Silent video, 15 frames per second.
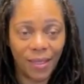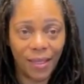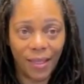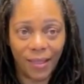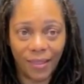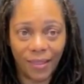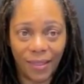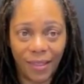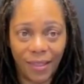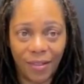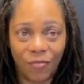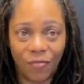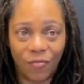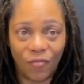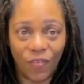And
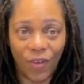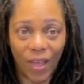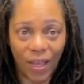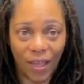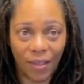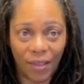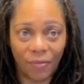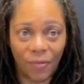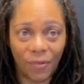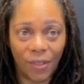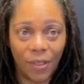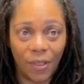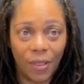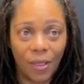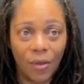then five,
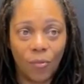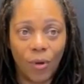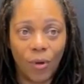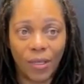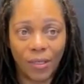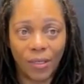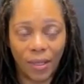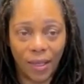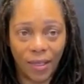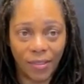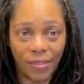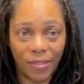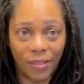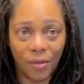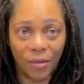
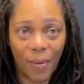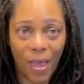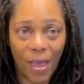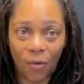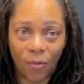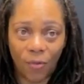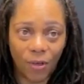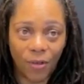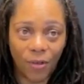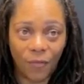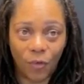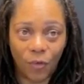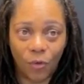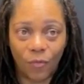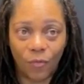recognizing the power of
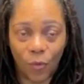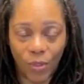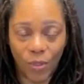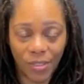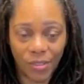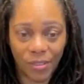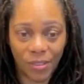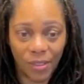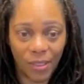your voice